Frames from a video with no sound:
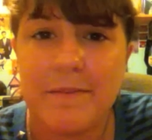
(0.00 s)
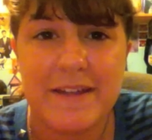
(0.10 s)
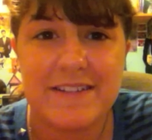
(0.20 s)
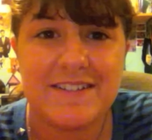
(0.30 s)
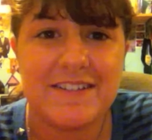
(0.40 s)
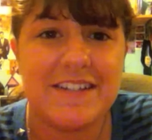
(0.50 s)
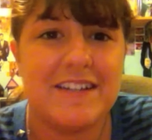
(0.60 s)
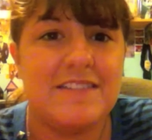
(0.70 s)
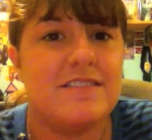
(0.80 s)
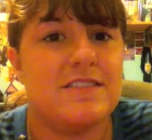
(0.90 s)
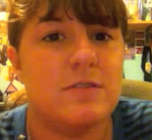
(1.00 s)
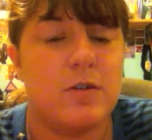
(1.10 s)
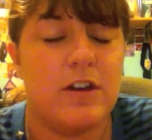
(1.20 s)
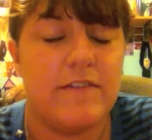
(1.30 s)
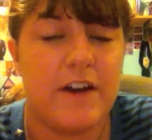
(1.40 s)
Basically, it's the
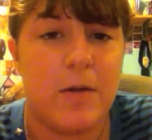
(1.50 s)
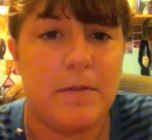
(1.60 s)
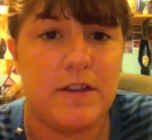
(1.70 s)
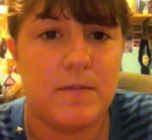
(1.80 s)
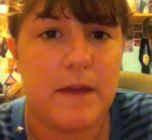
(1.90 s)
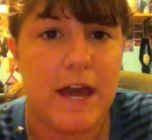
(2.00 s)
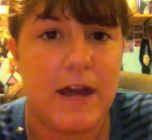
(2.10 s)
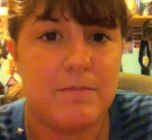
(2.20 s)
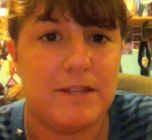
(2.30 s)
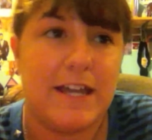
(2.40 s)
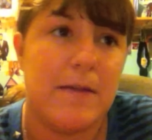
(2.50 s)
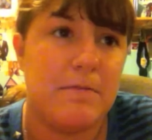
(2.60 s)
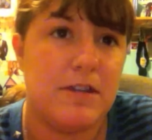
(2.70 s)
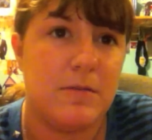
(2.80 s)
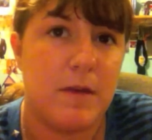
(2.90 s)
story of how Peter Pan
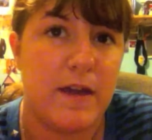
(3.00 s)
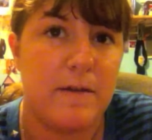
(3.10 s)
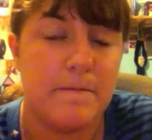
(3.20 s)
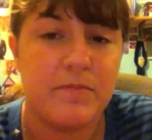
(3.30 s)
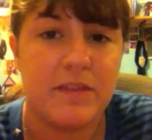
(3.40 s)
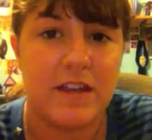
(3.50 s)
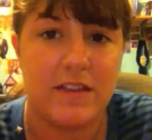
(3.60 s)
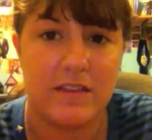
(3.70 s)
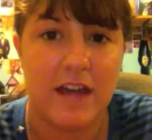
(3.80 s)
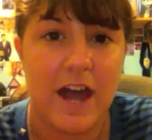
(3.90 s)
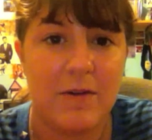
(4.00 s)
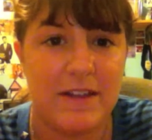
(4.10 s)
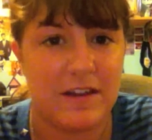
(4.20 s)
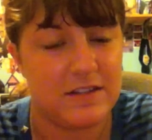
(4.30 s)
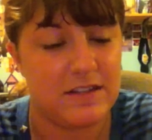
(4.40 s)
became Peter Pan and how
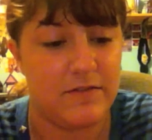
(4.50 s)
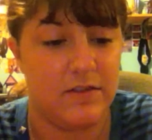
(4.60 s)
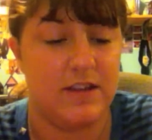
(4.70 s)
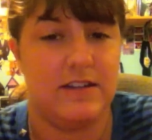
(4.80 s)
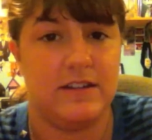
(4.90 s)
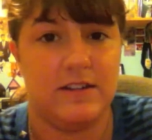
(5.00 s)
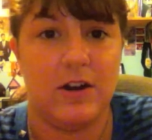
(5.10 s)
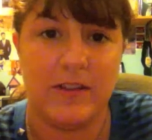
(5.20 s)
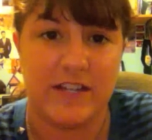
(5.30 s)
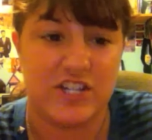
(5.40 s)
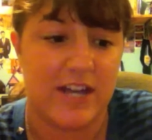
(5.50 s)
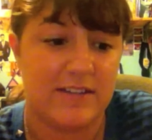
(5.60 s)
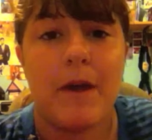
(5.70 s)
he got to Neverland and all that jazz.